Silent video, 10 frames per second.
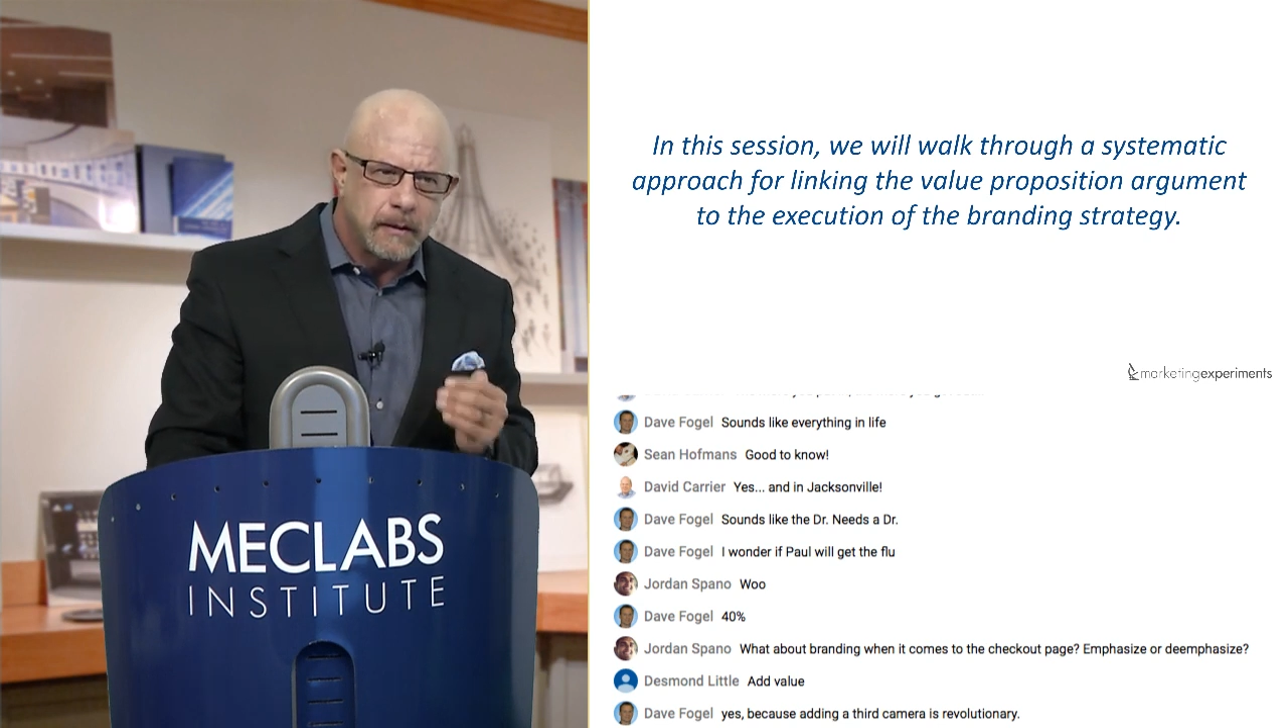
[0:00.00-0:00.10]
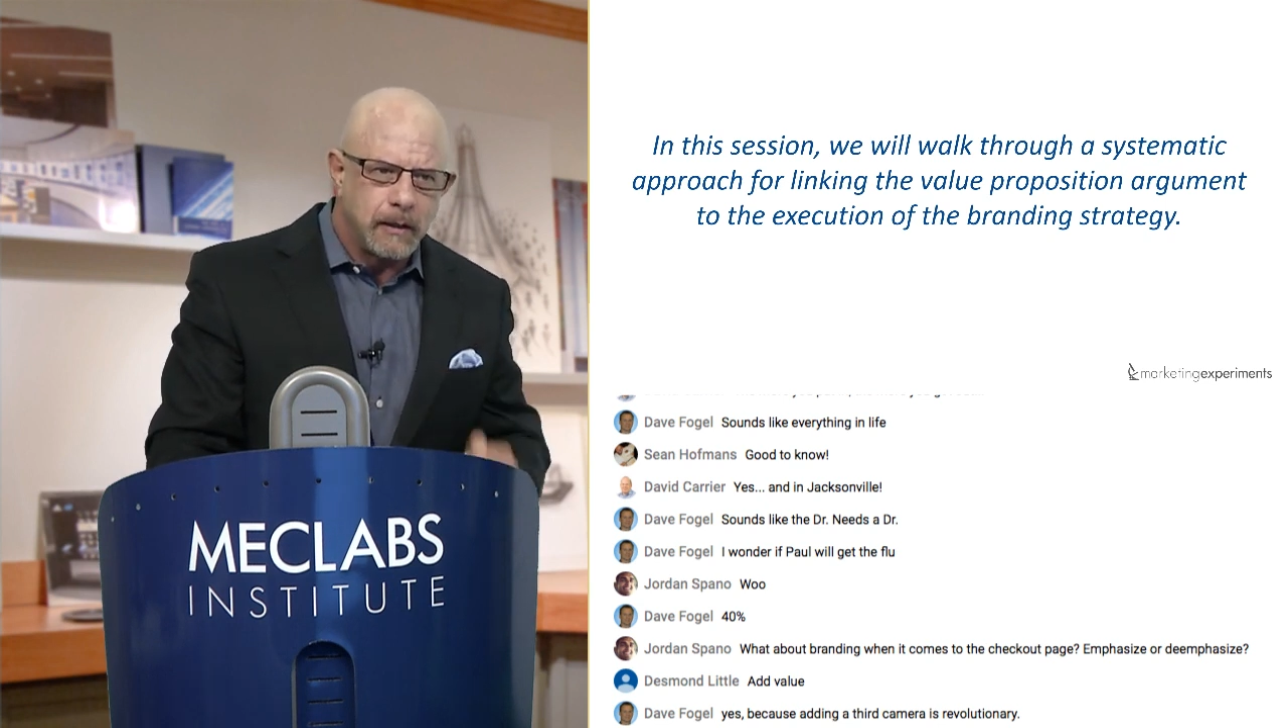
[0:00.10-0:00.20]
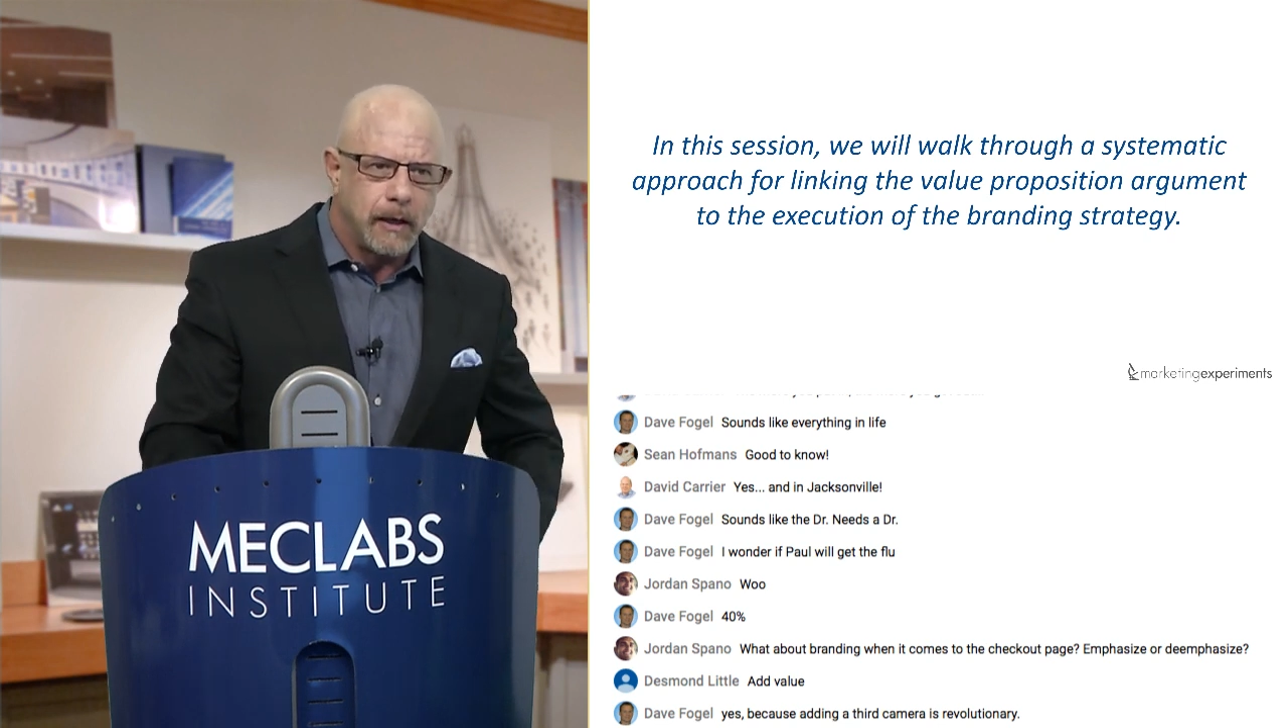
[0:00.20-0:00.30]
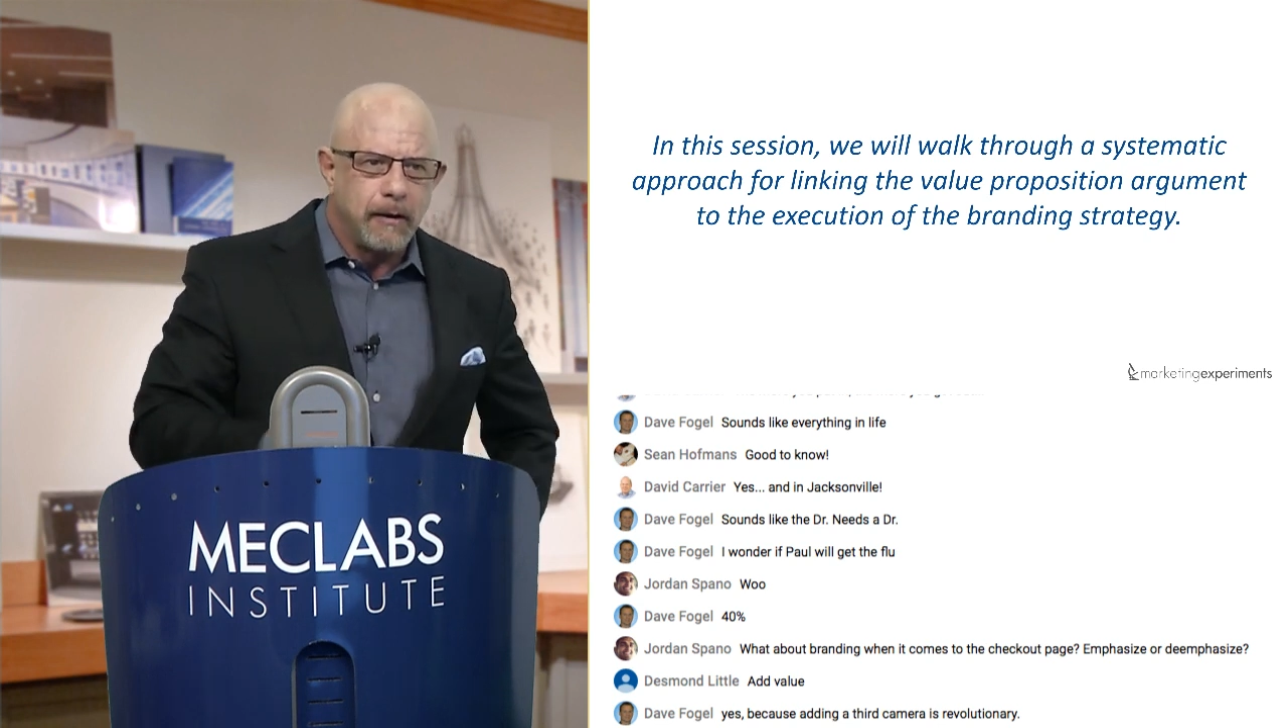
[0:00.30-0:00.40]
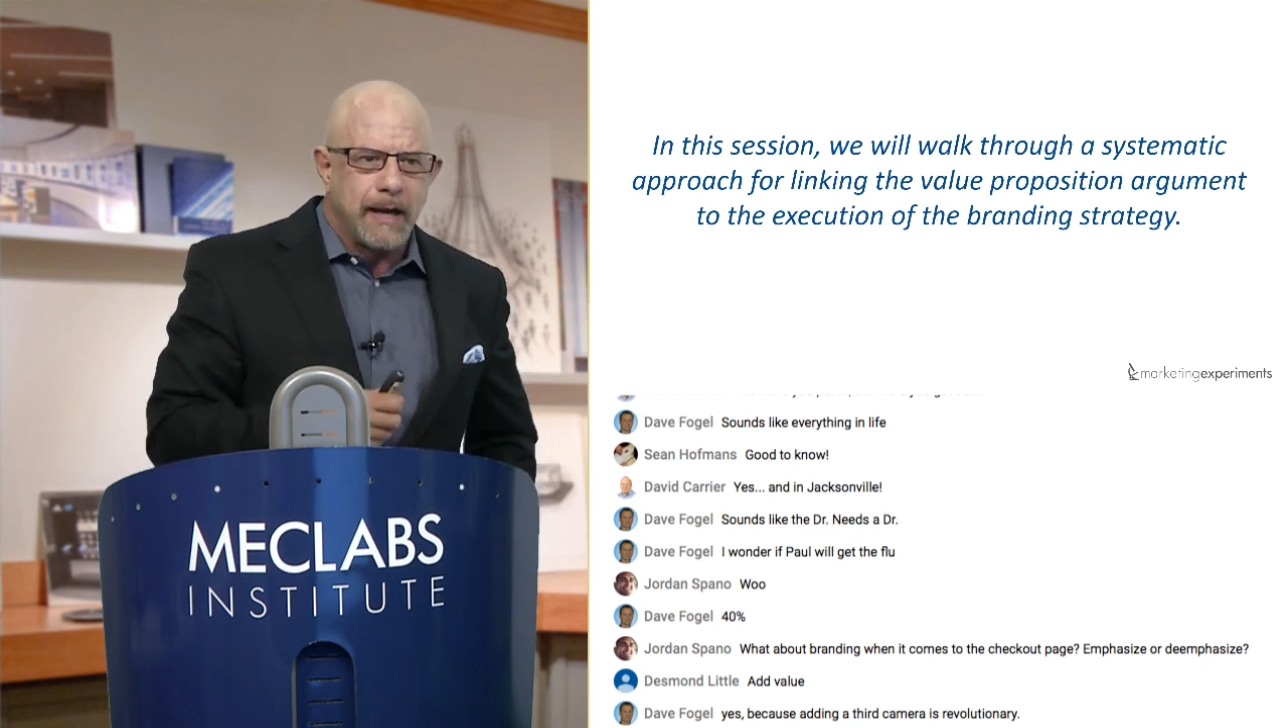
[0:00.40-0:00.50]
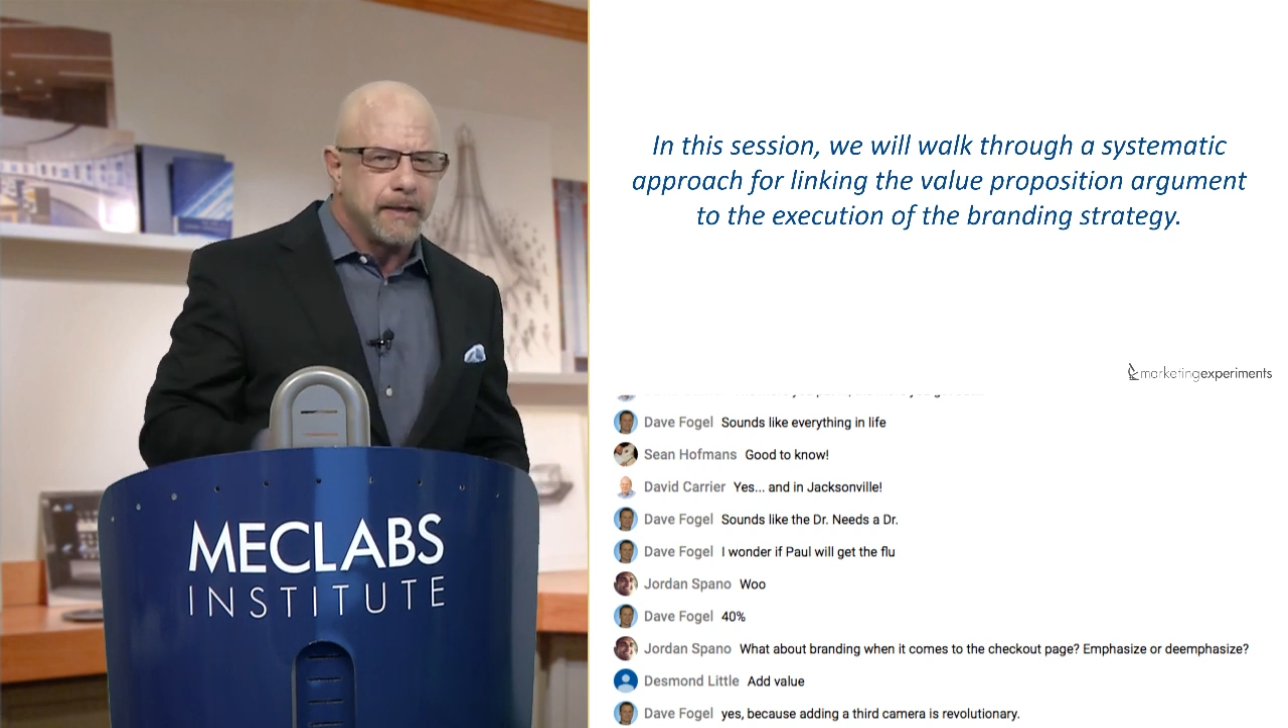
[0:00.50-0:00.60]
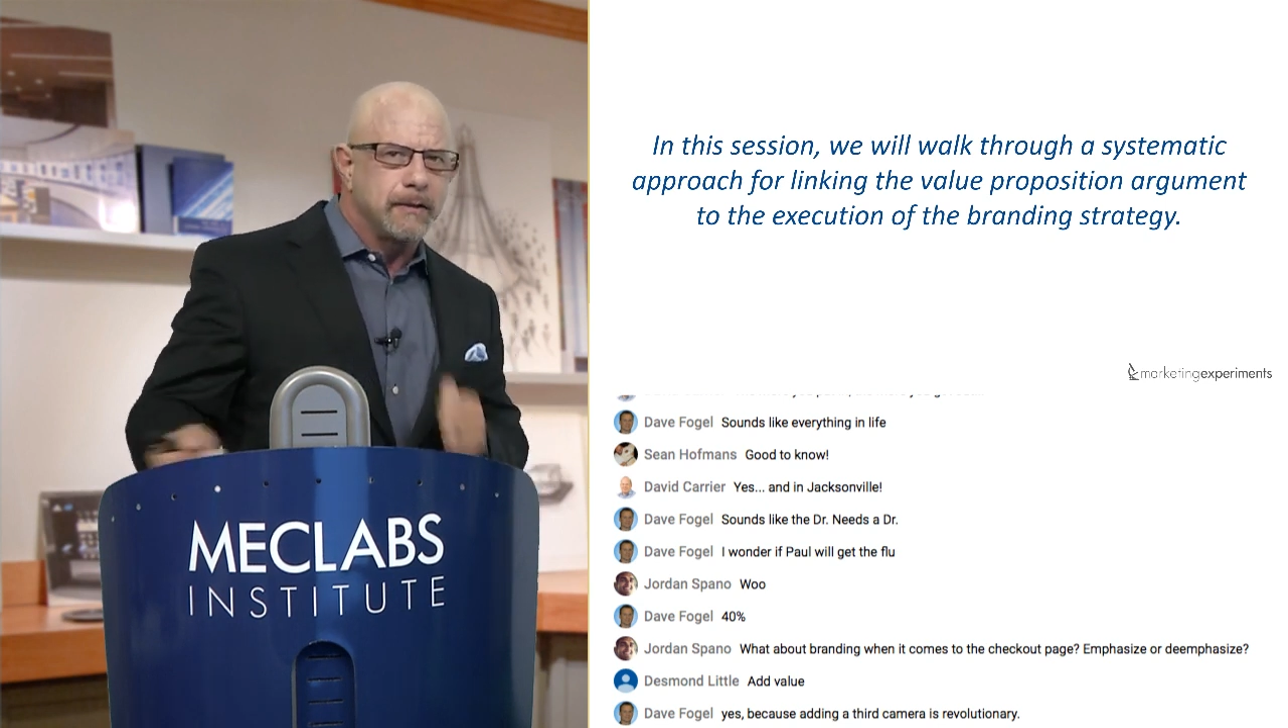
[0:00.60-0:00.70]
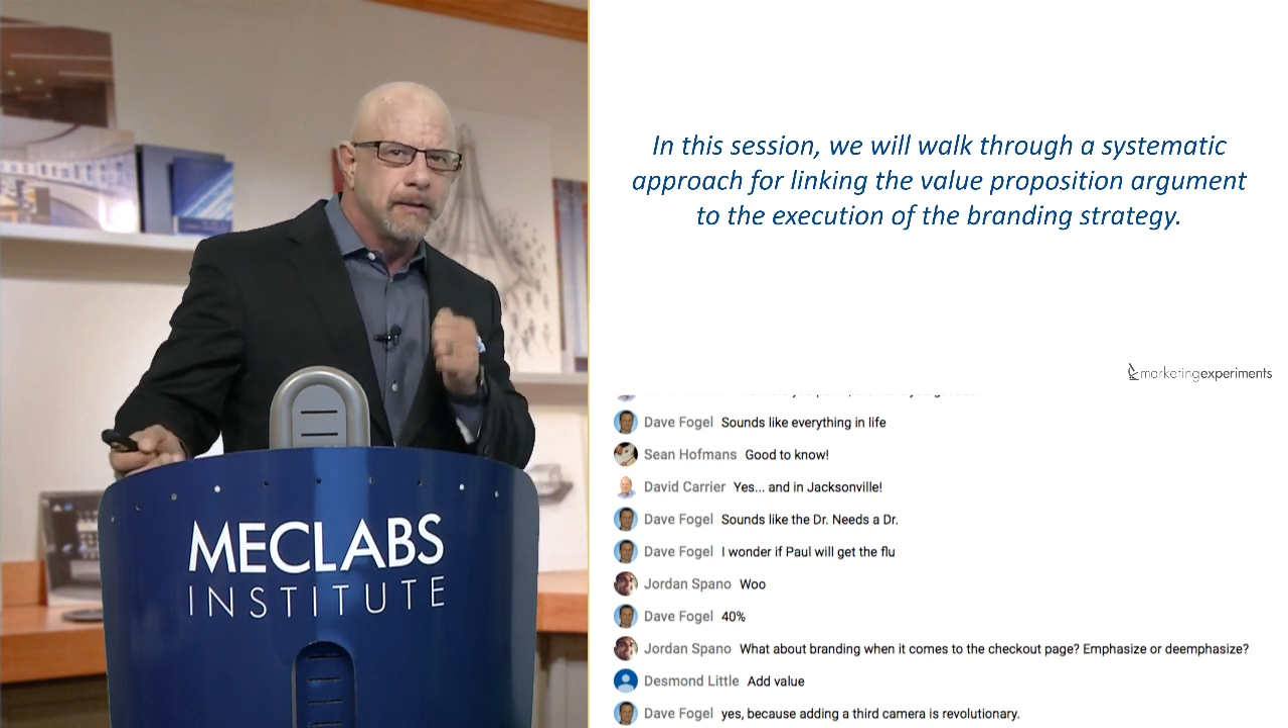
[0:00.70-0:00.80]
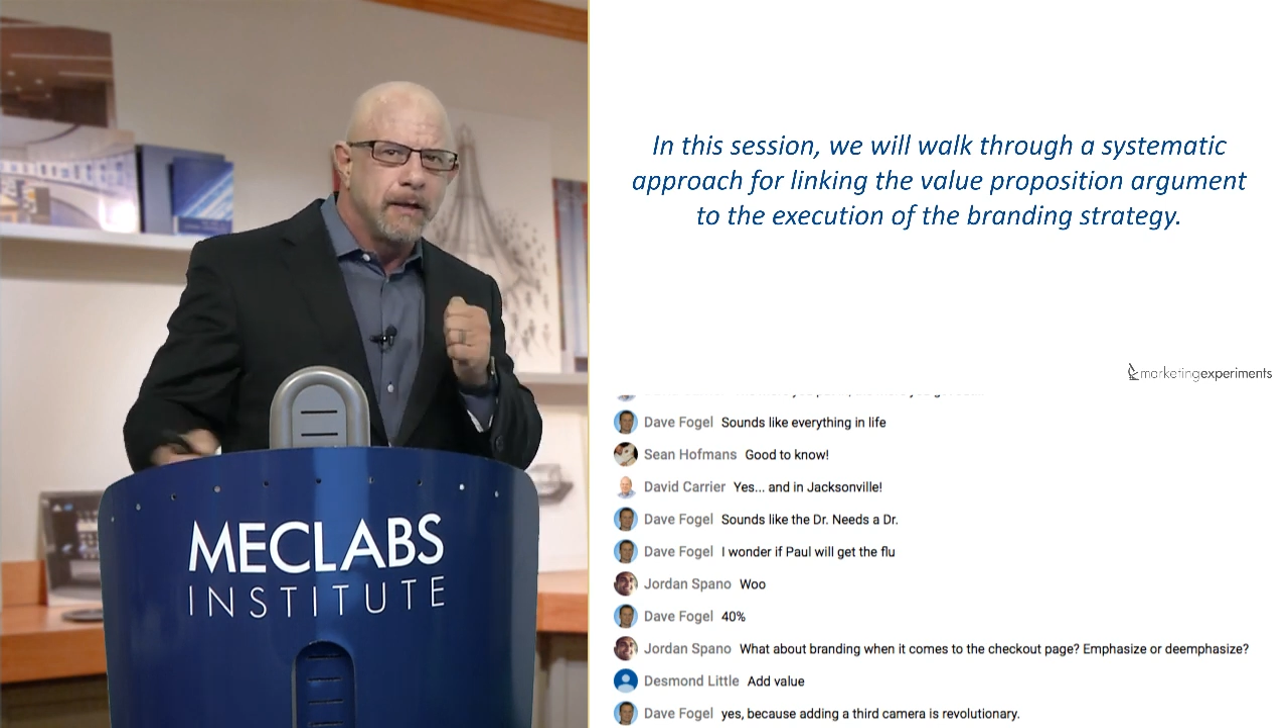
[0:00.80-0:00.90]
All right.